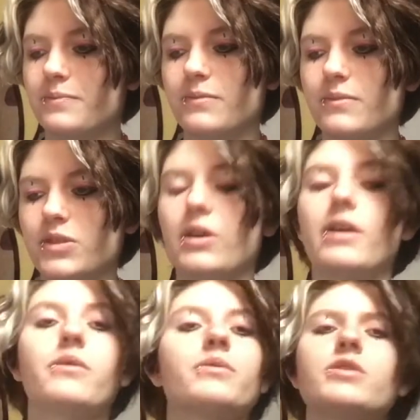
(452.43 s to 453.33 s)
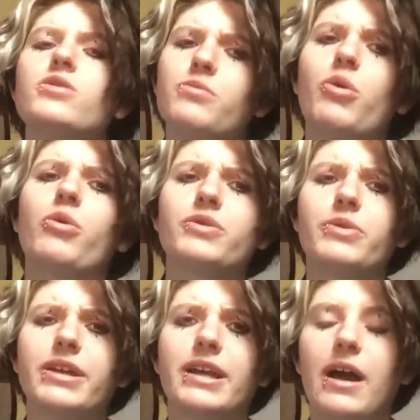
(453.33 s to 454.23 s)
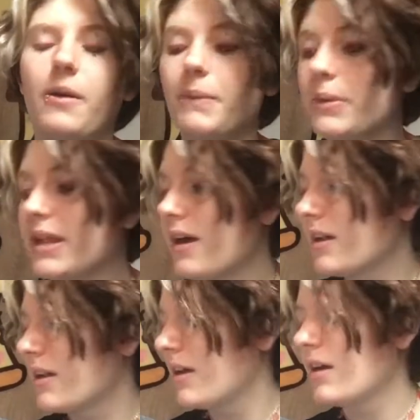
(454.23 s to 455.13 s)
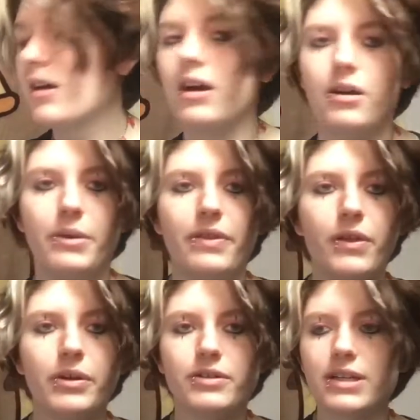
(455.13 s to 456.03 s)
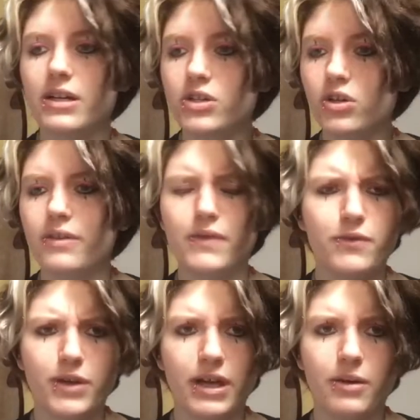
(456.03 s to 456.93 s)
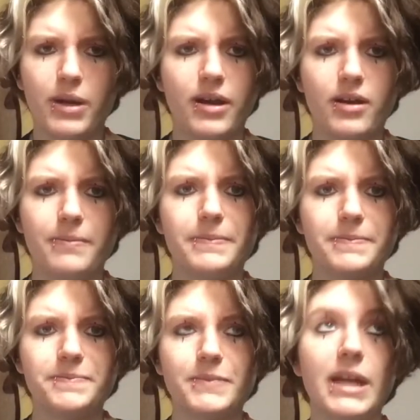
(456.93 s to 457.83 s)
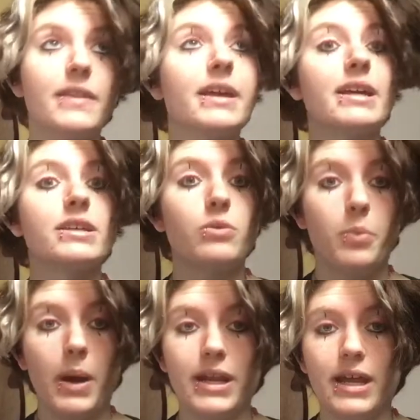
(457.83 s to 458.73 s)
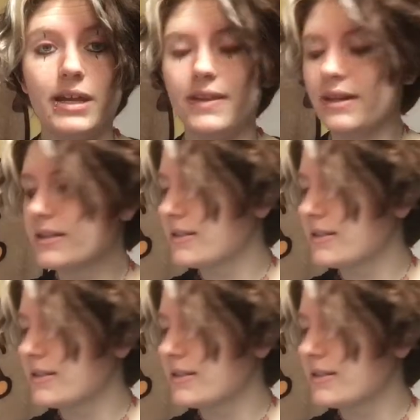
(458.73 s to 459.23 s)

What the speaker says: So yeah, the student portal is really going to help you with that, with knowing your schedule if you forget where anything is or when anything is.